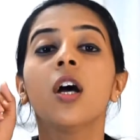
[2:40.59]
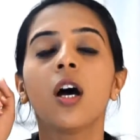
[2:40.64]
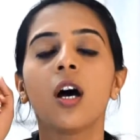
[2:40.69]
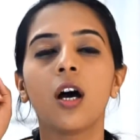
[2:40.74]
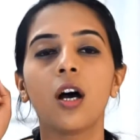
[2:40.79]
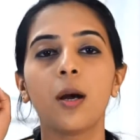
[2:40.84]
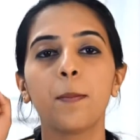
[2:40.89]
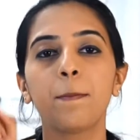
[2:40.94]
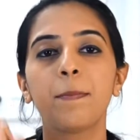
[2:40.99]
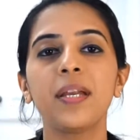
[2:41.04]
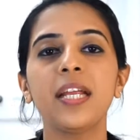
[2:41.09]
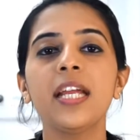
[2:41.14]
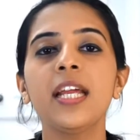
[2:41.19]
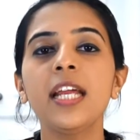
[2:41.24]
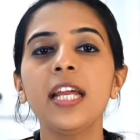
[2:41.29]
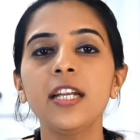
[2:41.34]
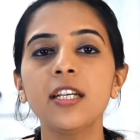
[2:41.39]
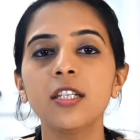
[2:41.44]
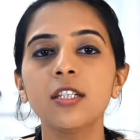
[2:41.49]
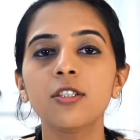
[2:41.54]

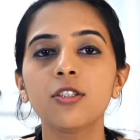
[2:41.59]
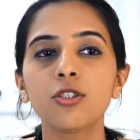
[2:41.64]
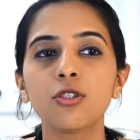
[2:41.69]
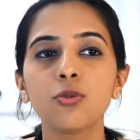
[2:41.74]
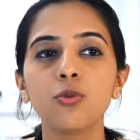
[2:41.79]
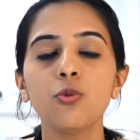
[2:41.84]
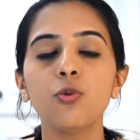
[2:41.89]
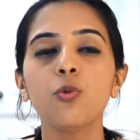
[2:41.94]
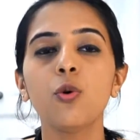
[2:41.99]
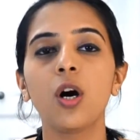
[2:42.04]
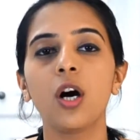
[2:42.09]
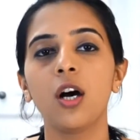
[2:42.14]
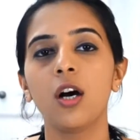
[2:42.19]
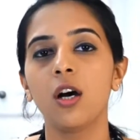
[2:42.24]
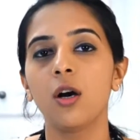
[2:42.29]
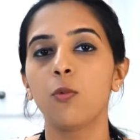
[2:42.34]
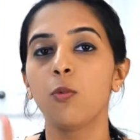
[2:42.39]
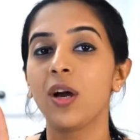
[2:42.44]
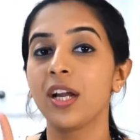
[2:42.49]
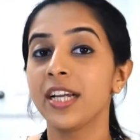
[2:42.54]
preheat it to
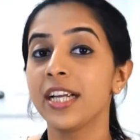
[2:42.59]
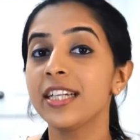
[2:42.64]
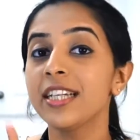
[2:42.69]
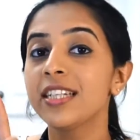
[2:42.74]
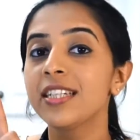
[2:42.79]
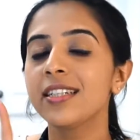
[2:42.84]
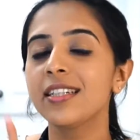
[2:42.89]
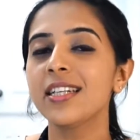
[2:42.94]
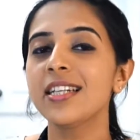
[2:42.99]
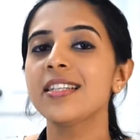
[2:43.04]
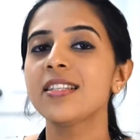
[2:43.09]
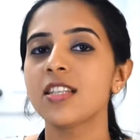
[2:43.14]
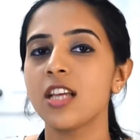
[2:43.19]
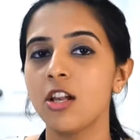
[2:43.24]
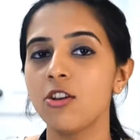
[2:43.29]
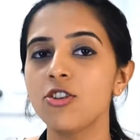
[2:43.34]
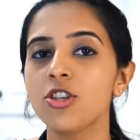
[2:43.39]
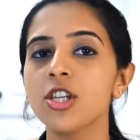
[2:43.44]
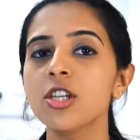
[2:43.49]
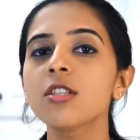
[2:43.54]
180 degrees
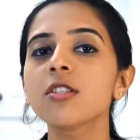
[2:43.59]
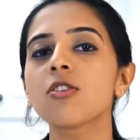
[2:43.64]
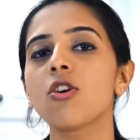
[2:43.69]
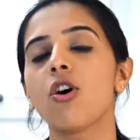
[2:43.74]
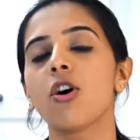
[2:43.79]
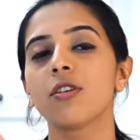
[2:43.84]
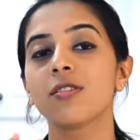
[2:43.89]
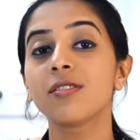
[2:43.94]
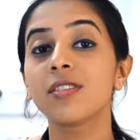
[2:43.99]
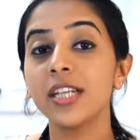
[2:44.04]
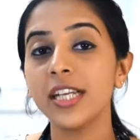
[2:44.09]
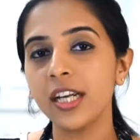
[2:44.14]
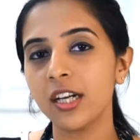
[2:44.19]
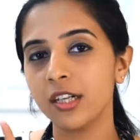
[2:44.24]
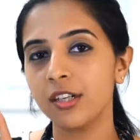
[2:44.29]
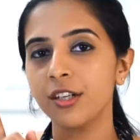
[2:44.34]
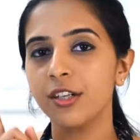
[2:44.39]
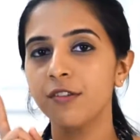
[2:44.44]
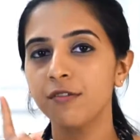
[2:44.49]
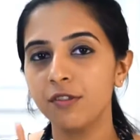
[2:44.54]
Celsius or
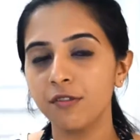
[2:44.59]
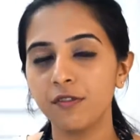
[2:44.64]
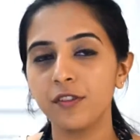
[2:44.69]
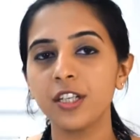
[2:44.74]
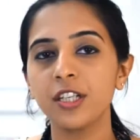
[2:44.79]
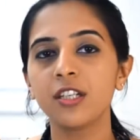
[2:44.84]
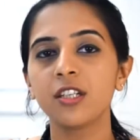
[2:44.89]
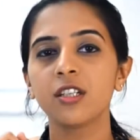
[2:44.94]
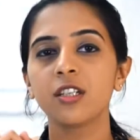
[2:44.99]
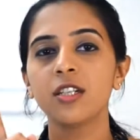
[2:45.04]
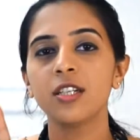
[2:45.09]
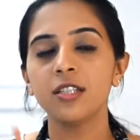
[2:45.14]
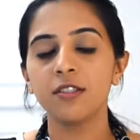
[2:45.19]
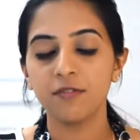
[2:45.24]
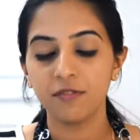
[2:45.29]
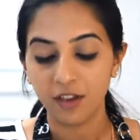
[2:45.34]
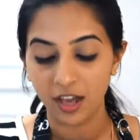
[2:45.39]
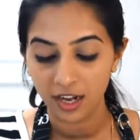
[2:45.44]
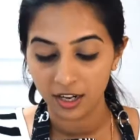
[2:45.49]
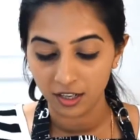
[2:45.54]
350 degrees
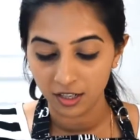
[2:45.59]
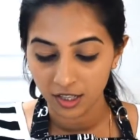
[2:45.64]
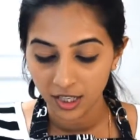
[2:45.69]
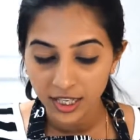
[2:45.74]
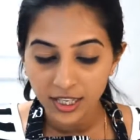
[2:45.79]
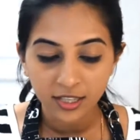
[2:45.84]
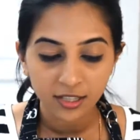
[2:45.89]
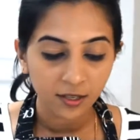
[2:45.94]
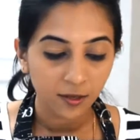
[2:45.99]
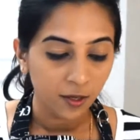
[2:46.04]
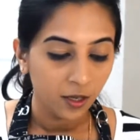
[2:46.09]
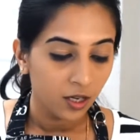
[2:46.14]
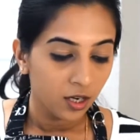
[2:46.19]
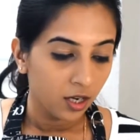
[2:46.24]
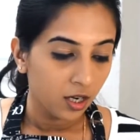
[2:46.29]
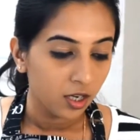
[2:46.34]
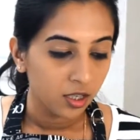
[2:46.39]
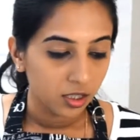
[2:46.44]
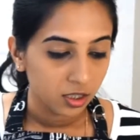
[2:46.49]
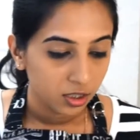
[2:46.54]
Fahrenheit.
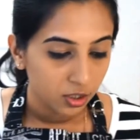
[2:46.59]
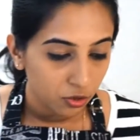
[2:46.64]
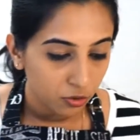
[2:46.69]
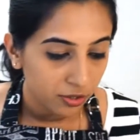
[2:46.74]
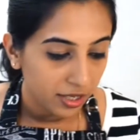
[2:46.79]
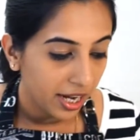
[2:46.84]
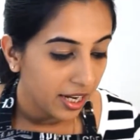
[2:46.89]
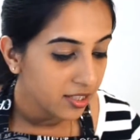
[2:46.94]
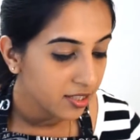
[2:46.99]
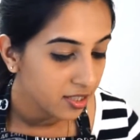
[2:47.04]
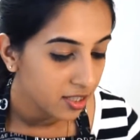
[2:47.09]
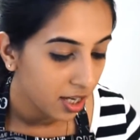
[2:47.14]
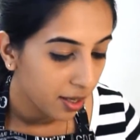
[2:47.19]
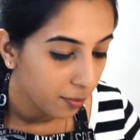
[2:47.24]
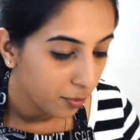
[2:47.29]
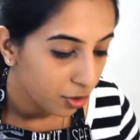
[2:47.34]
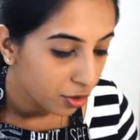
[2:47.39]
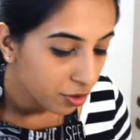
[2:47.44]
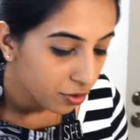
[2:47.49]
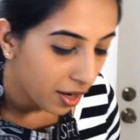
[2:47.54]
So next
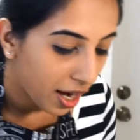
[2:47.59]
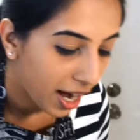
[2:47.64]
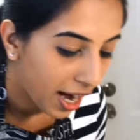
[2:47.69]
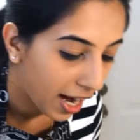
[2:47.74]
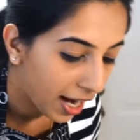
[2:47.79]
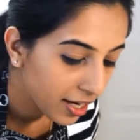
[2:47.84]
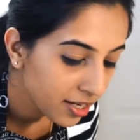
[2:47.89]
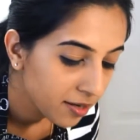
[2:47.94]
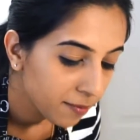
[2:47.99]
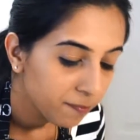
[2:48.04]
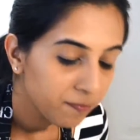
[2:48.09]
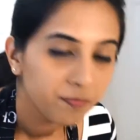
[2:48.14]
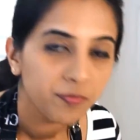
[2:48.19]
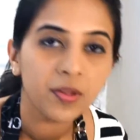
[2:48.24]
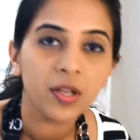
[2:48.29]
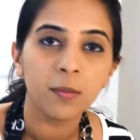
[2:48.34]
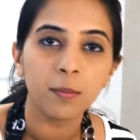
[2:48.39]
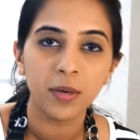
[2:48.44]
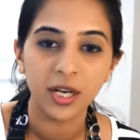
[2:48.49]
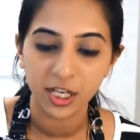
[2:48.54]
I'm going to add
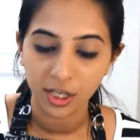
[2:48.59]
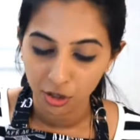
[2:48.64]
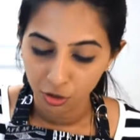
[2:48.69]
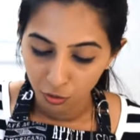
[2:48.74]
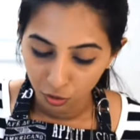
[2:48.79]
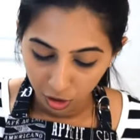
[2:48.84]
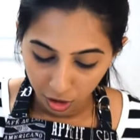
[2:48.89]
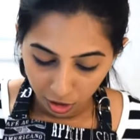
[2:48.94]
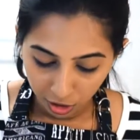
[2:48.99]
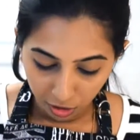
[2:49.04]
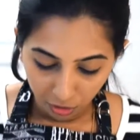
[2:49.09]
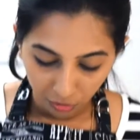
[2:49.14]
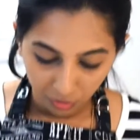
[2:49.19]
my yogurt to